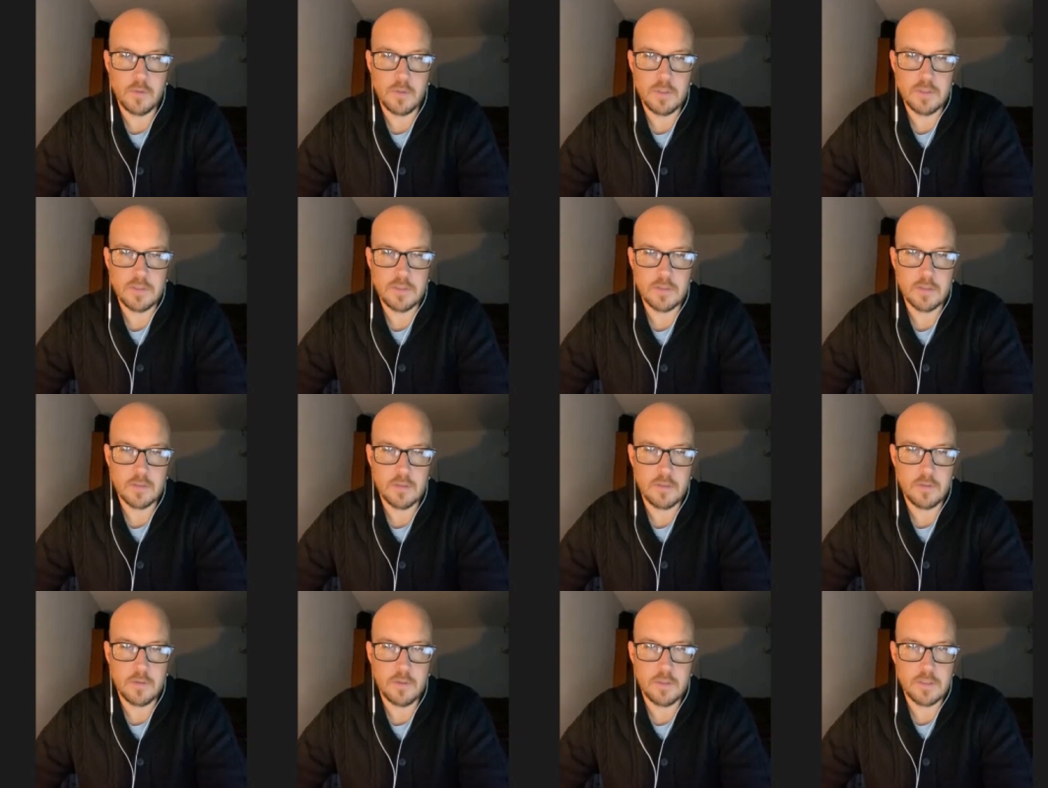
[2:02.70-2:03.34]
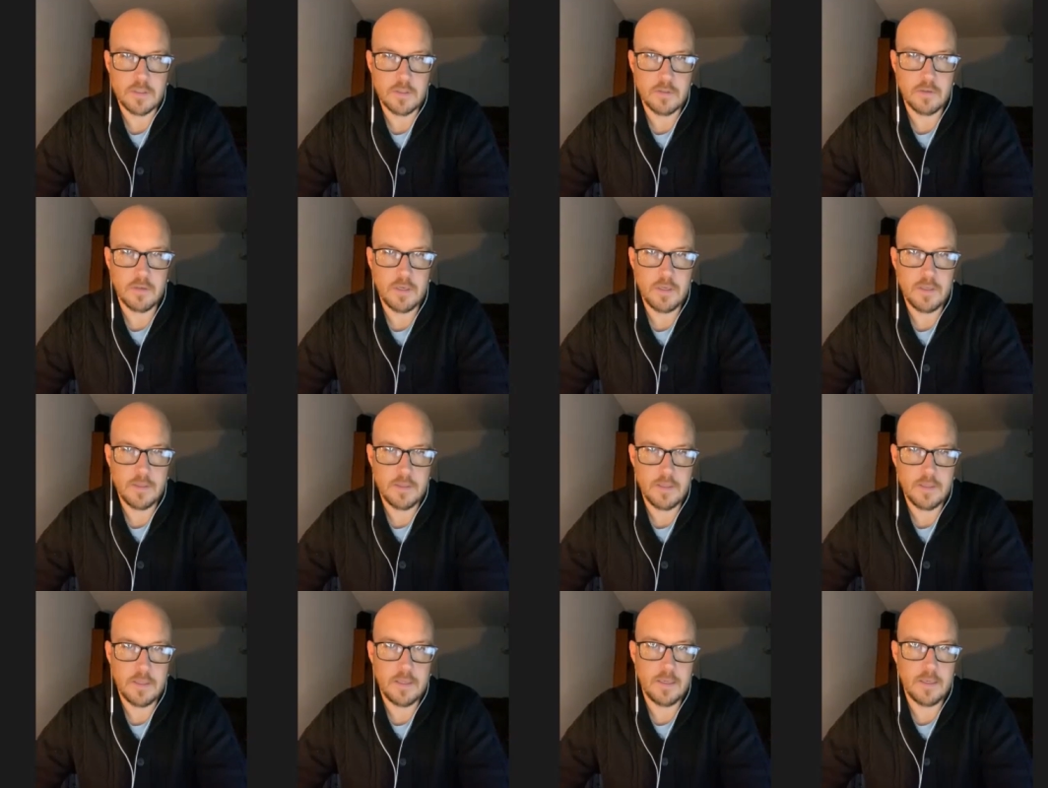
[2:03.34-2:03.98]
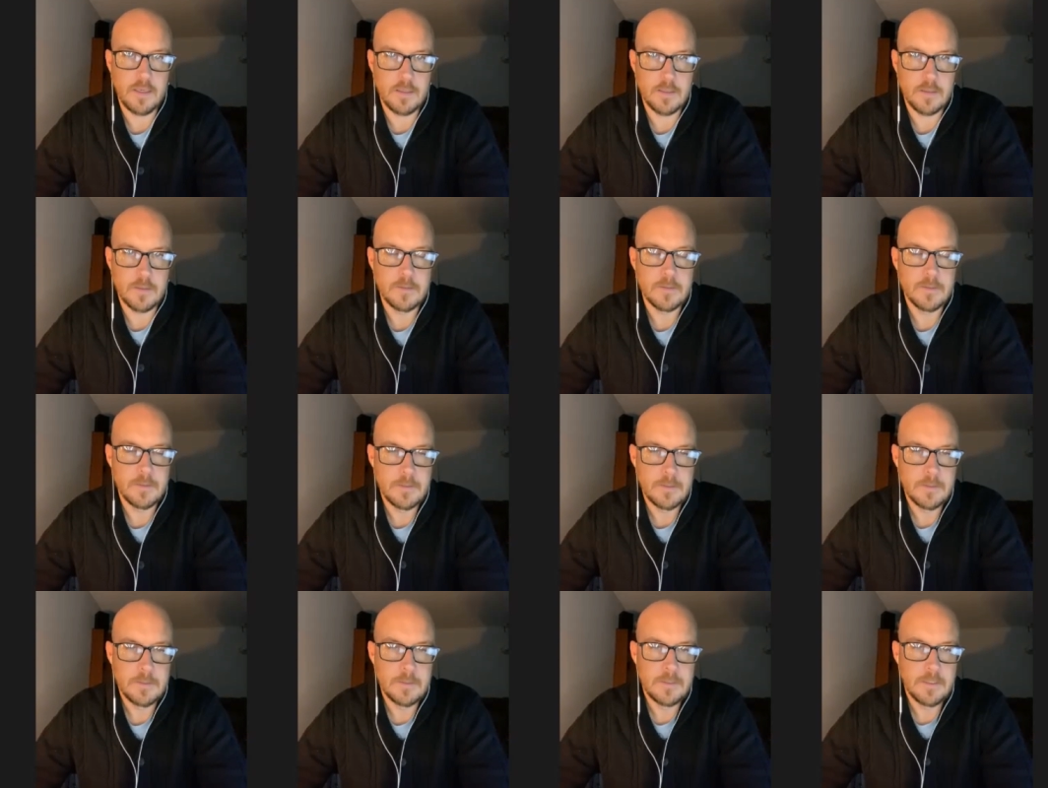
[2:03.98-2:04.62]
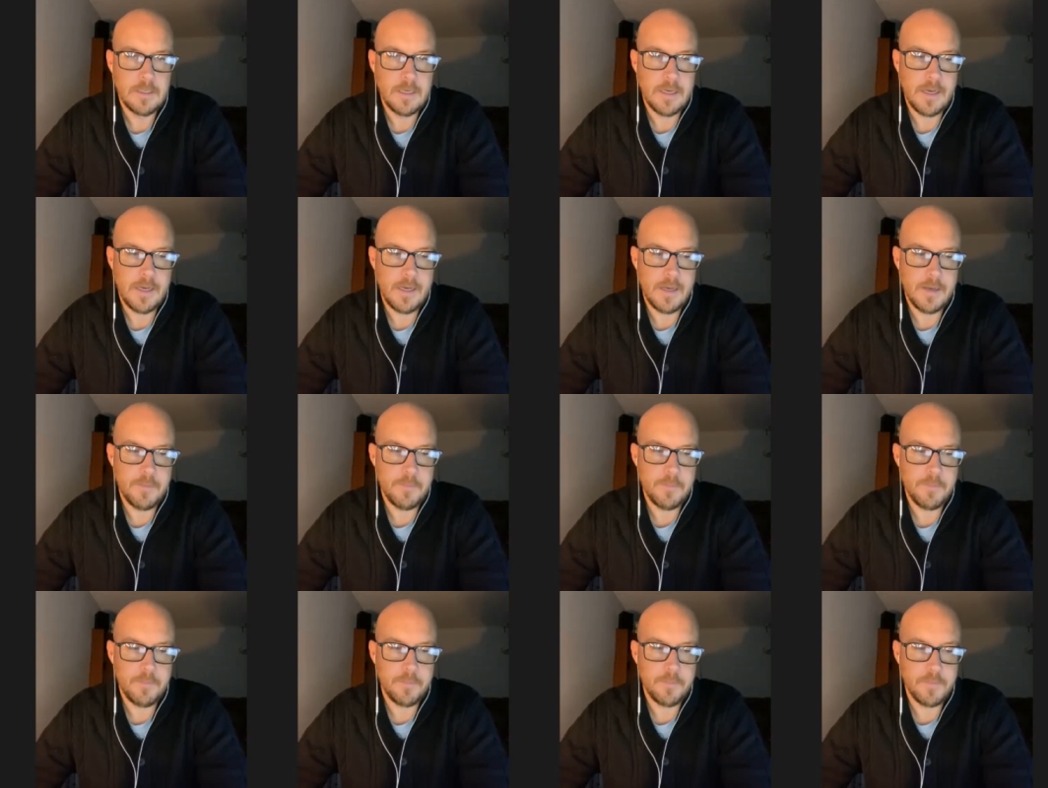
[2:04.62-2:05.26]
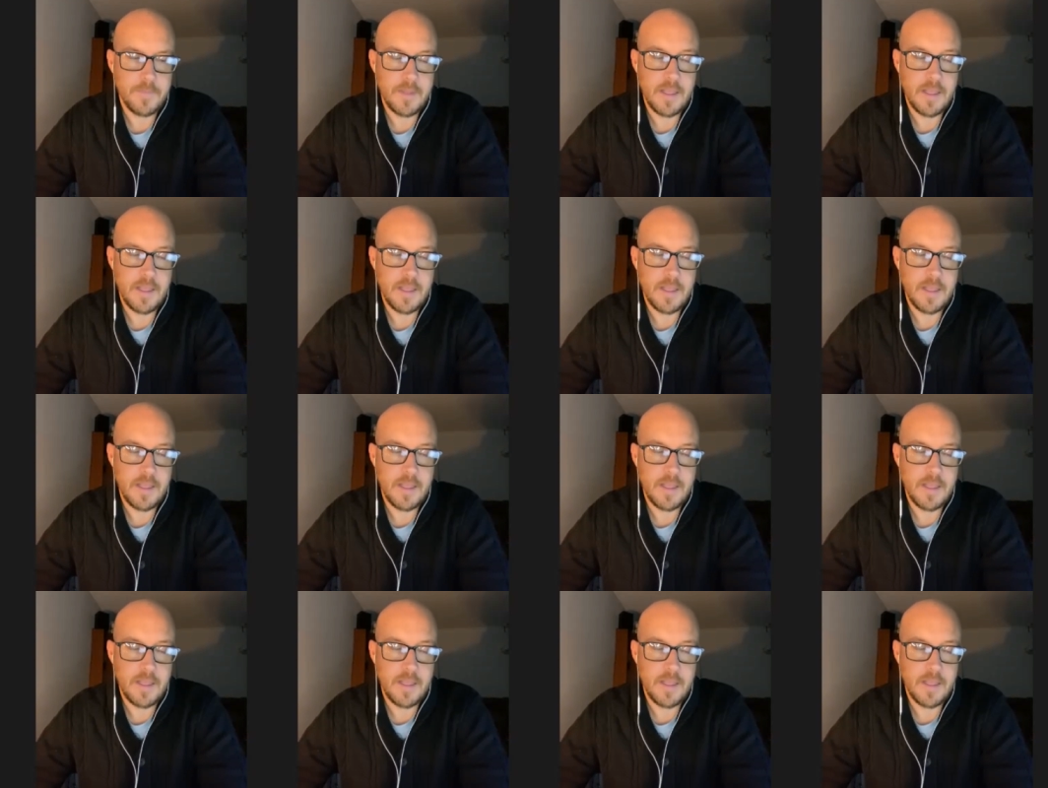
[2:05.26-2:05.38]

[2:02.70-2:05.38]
always always yes, great. Yes. Yeah, um,